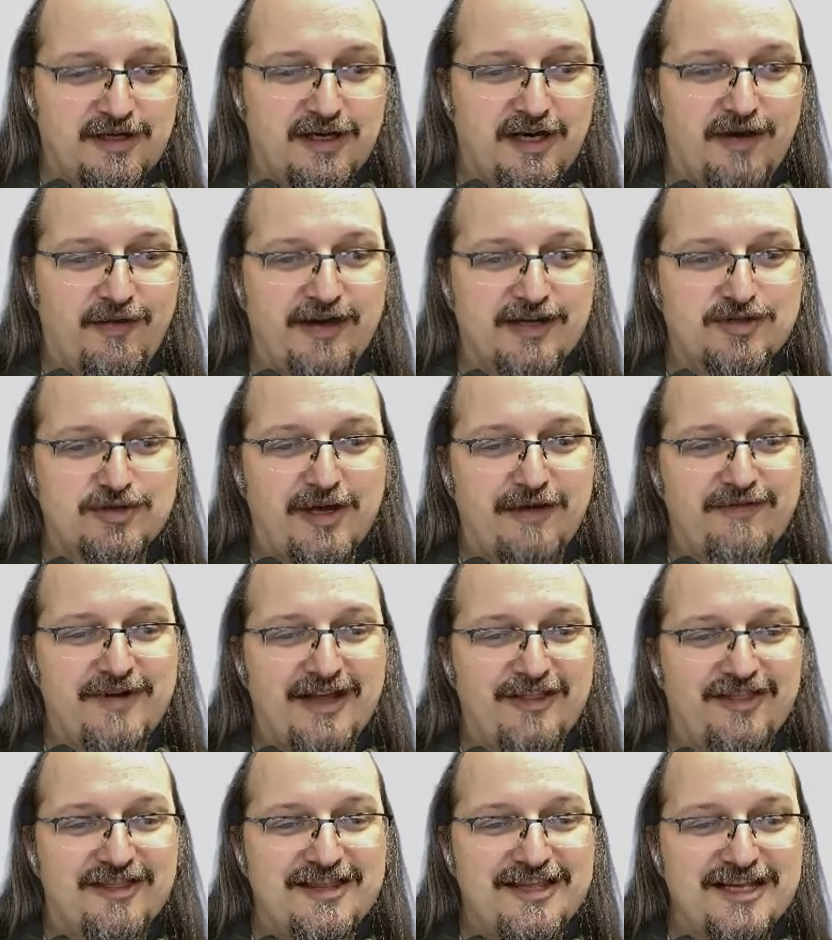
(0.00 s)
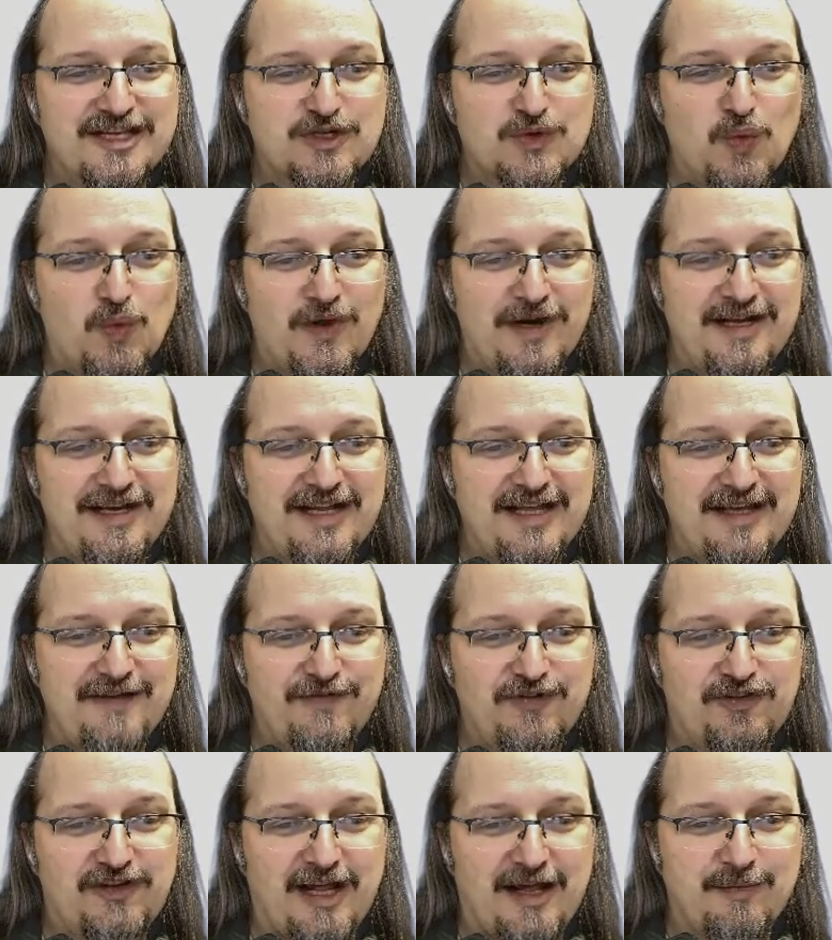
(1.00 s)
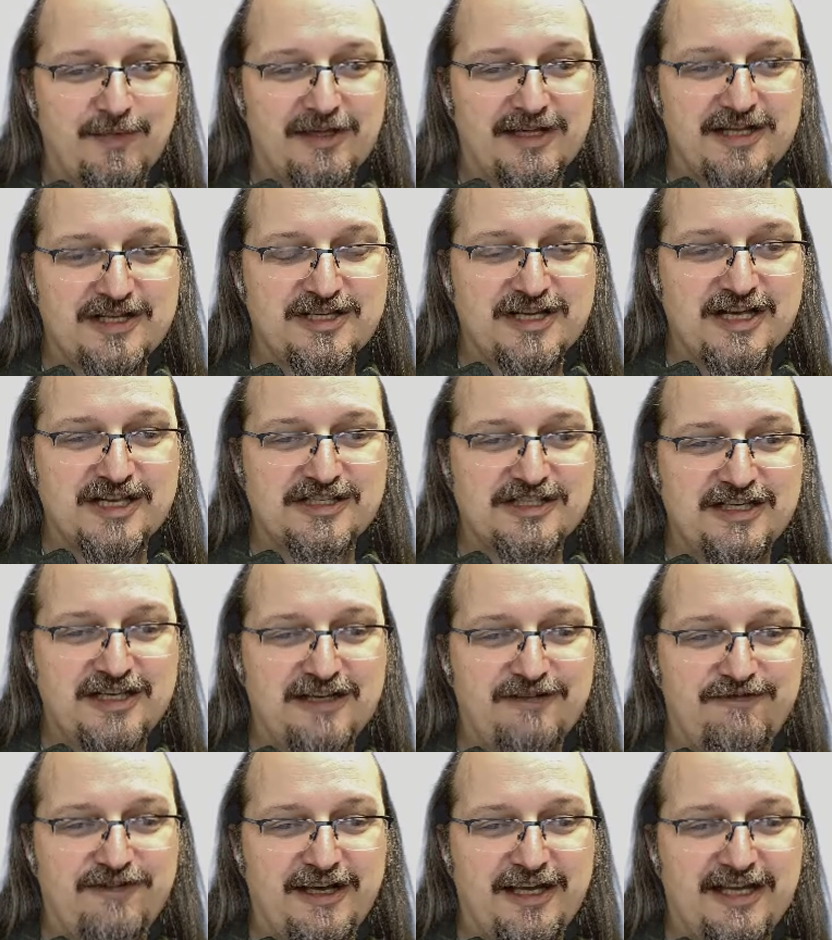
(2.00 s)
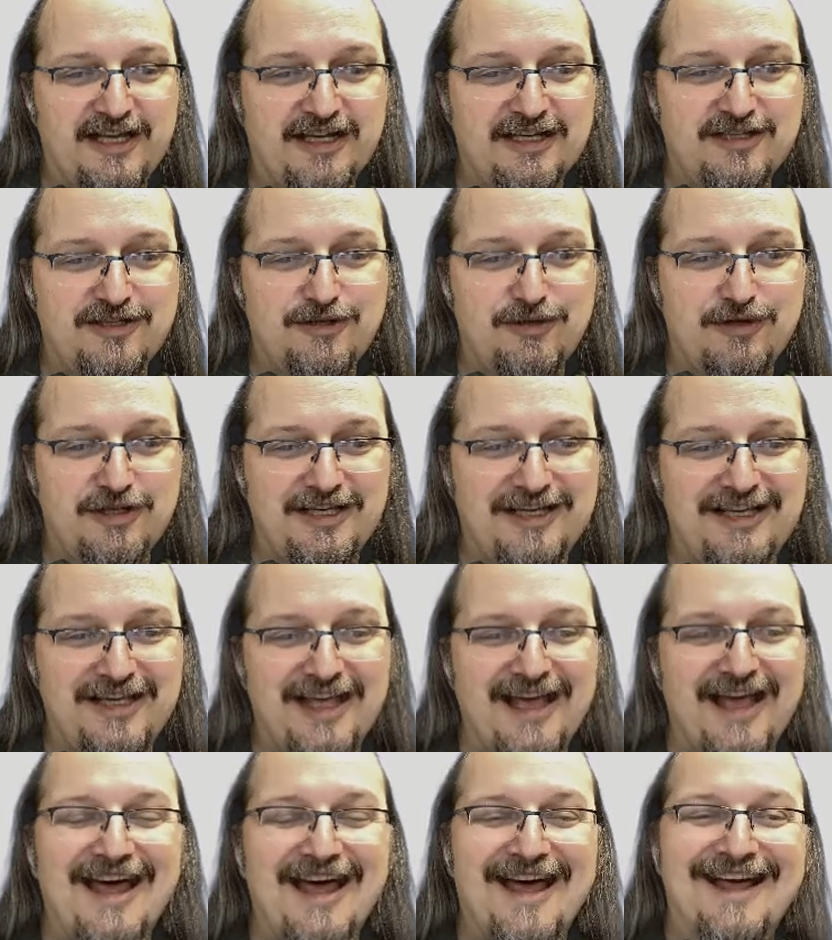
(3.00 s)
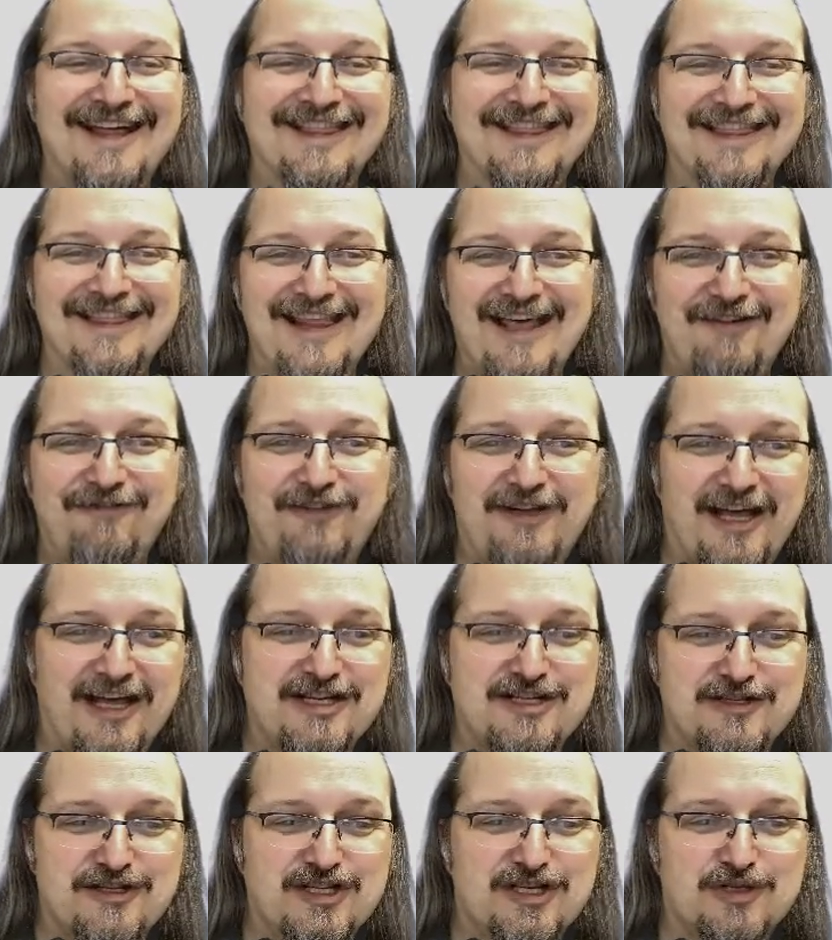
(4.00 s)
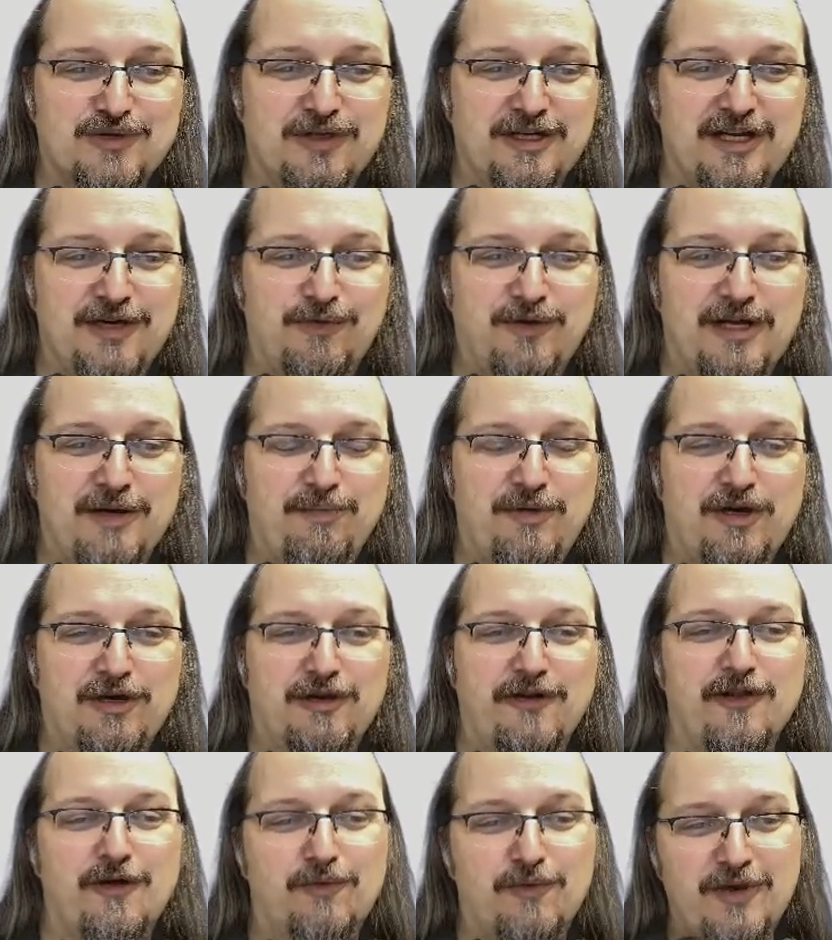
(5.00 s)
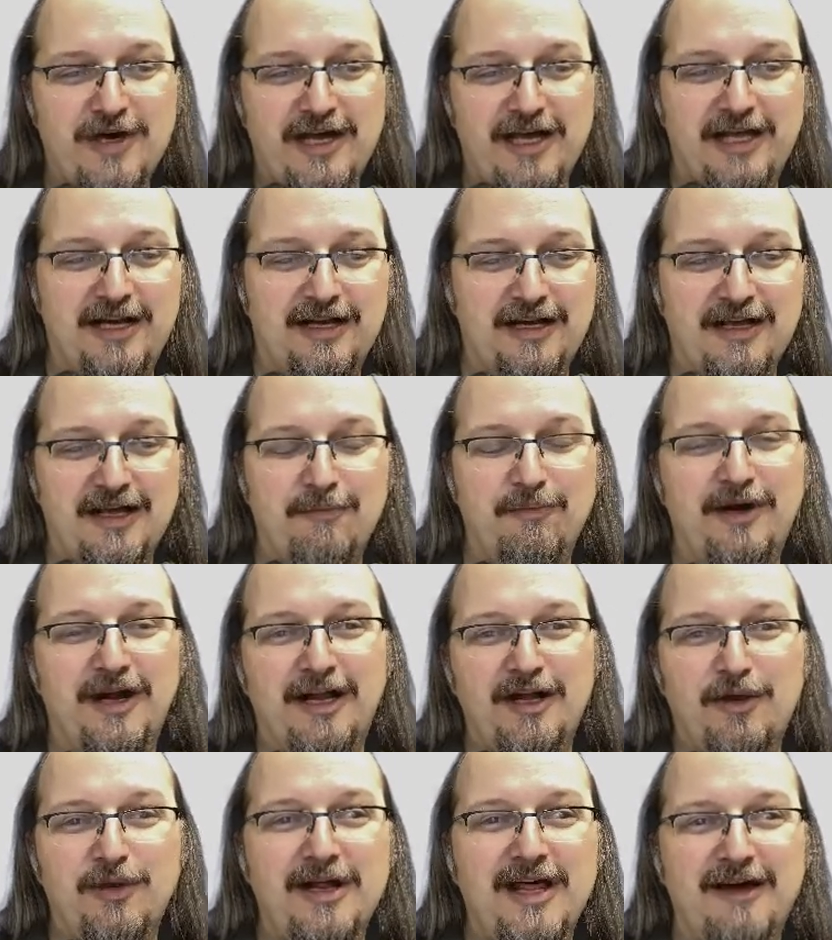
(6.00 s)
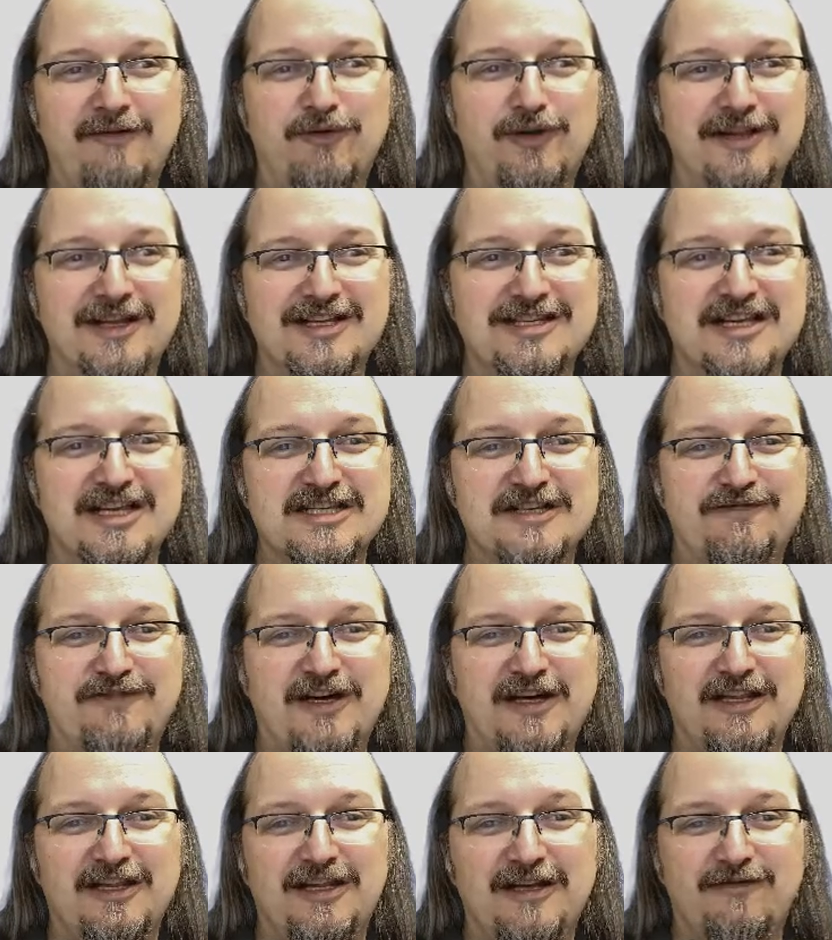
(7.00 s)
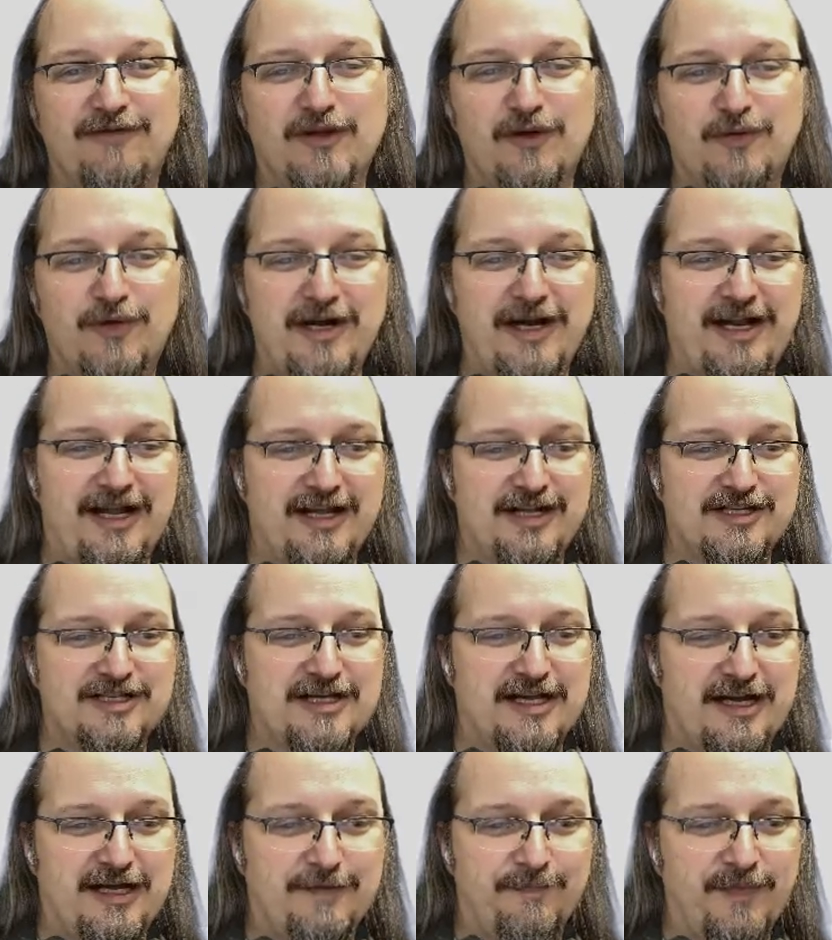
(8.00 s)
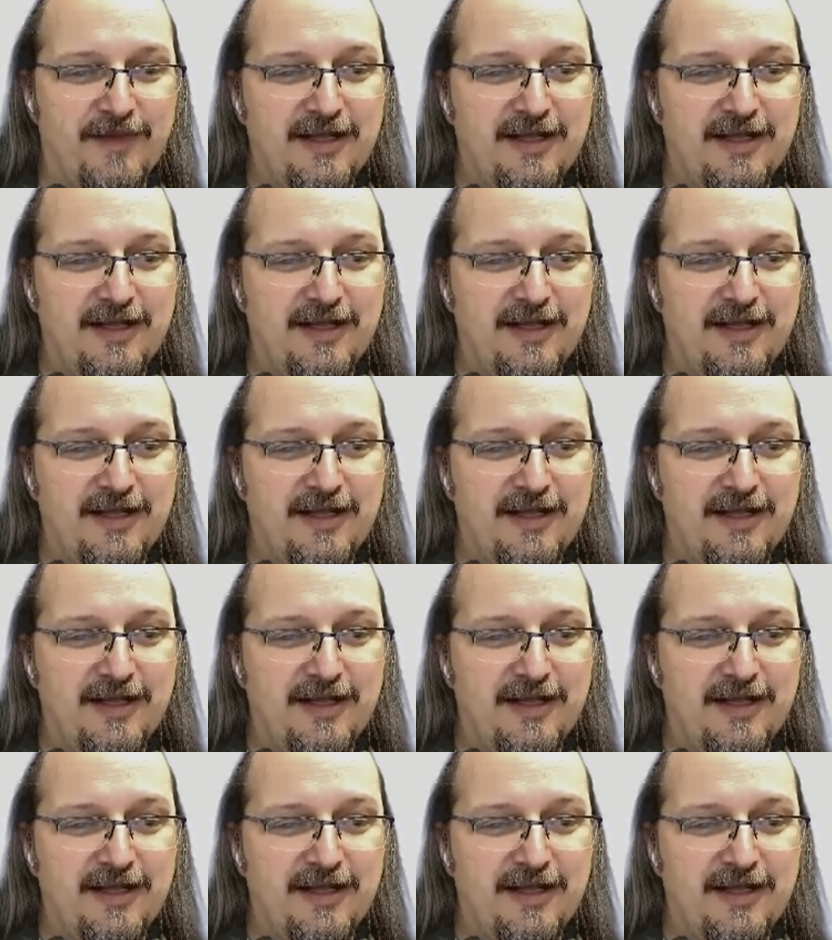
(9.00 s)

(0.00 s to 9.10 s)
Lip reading: All right, so I've got this one if statement that says if I get to the left edge of the screen, reappear on the right, but I don't have one that says if I leave the right-hand side.